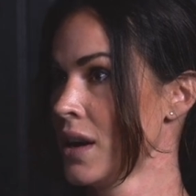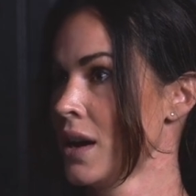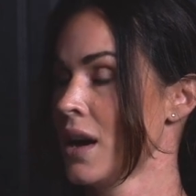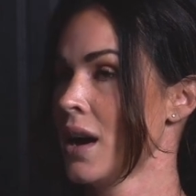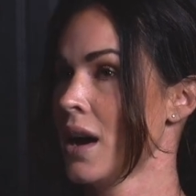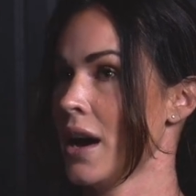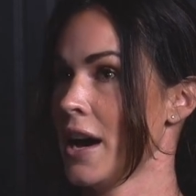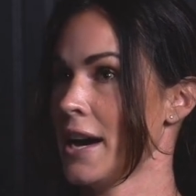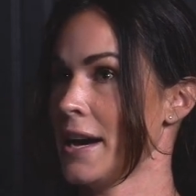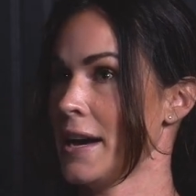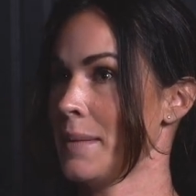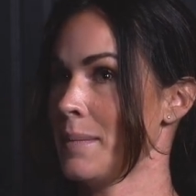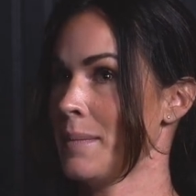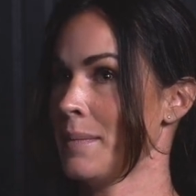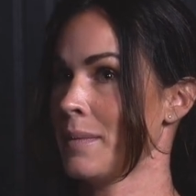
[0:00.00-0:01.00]

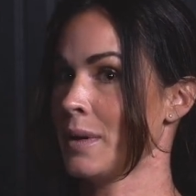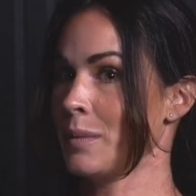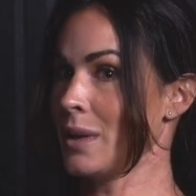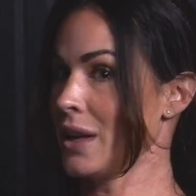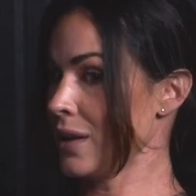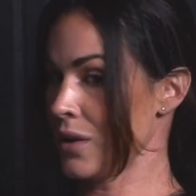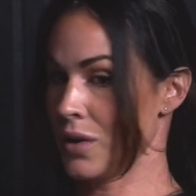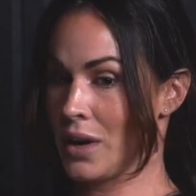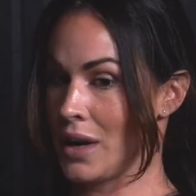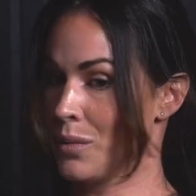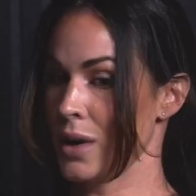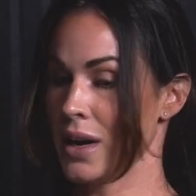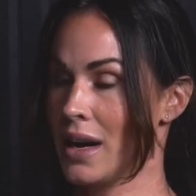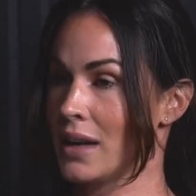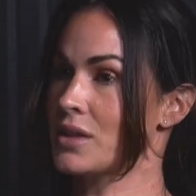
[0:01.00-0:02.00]
I'll be like, okay,
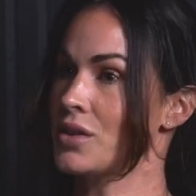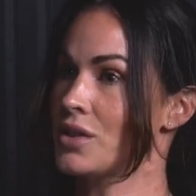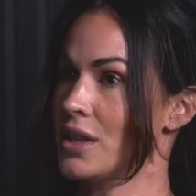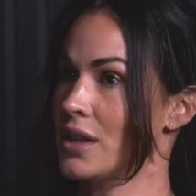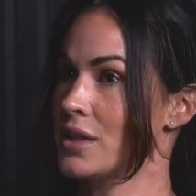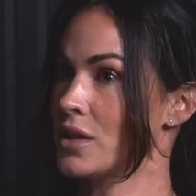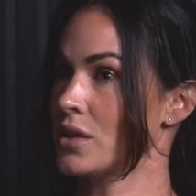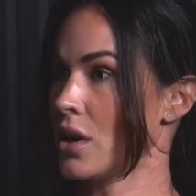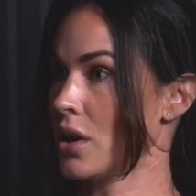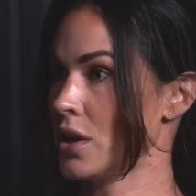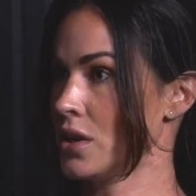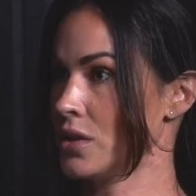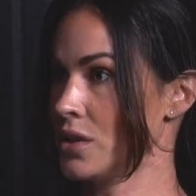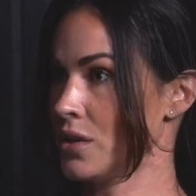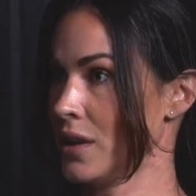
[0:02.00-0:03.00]
what exercises are
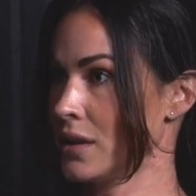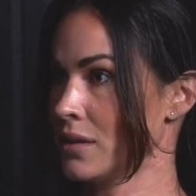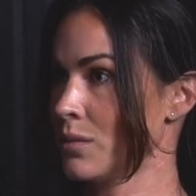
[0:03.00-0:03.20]
you doing?